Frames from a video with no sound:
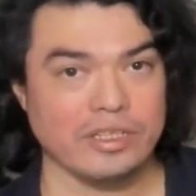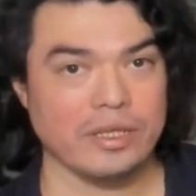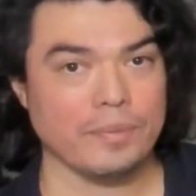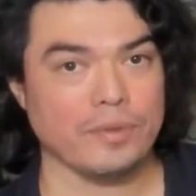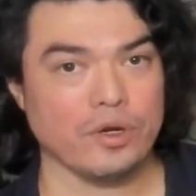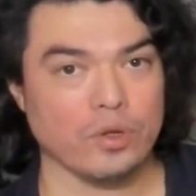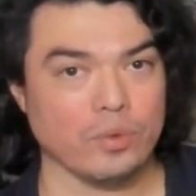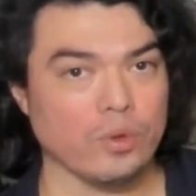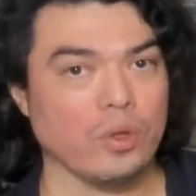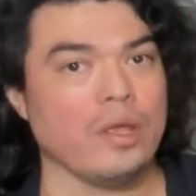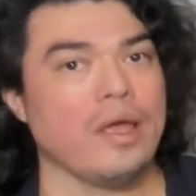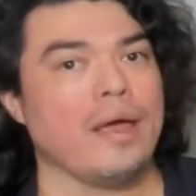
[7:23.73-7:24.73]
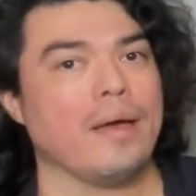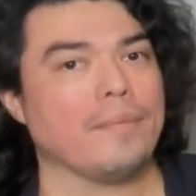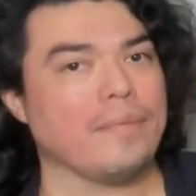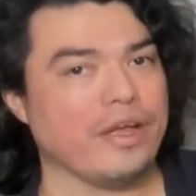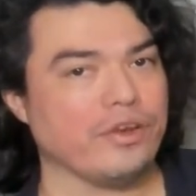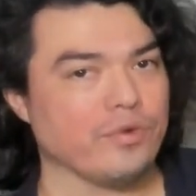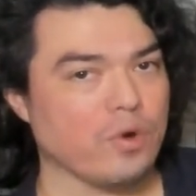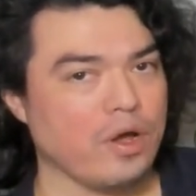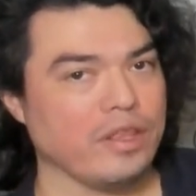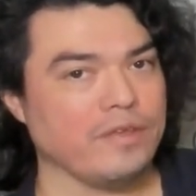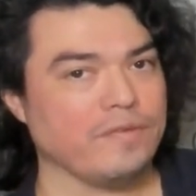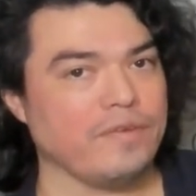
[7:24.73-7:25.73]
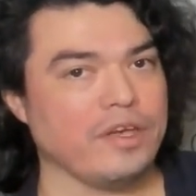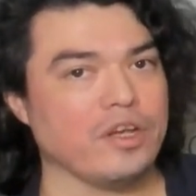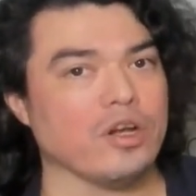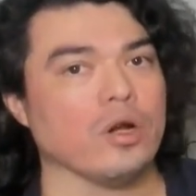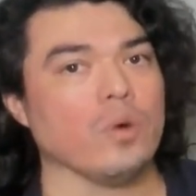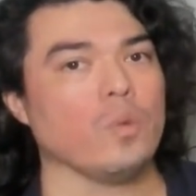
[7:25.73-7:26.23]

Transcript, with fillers: the empirical rule by drawing the figure,